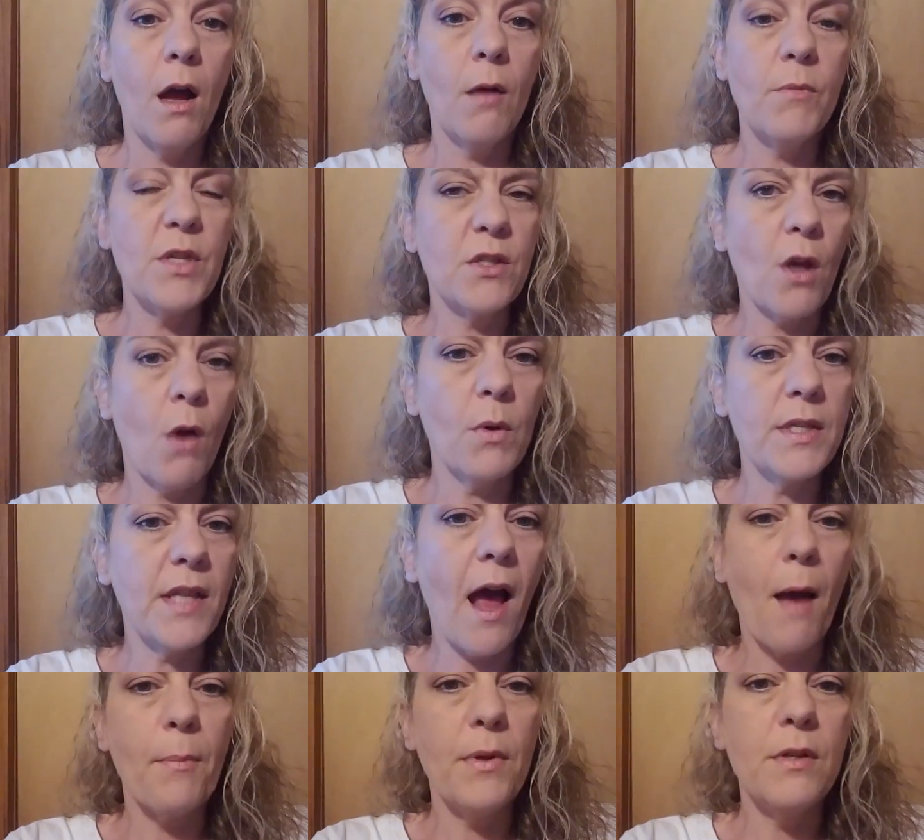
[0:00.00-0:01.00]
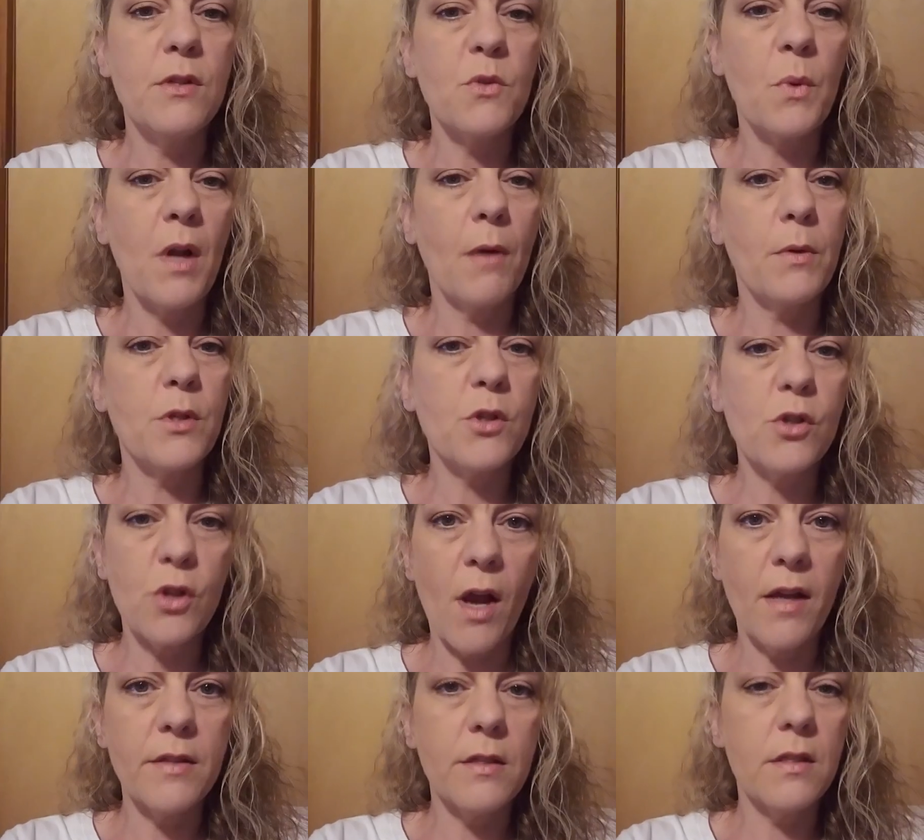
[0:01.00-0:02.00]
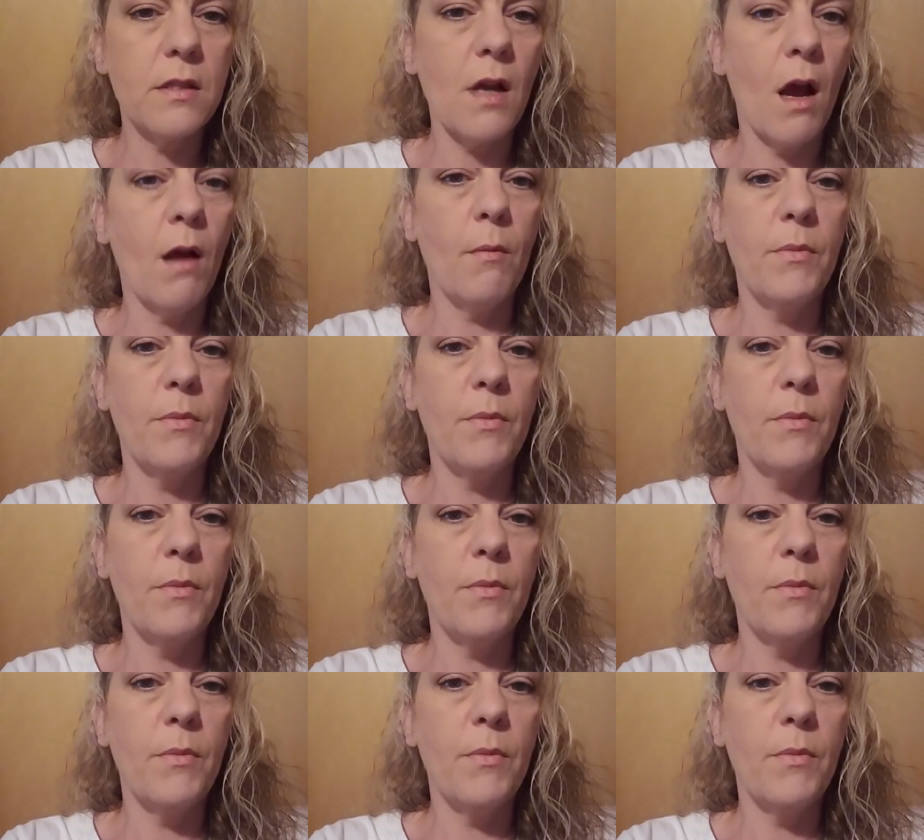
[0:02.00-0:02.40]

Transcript: This always happened when I was stressed,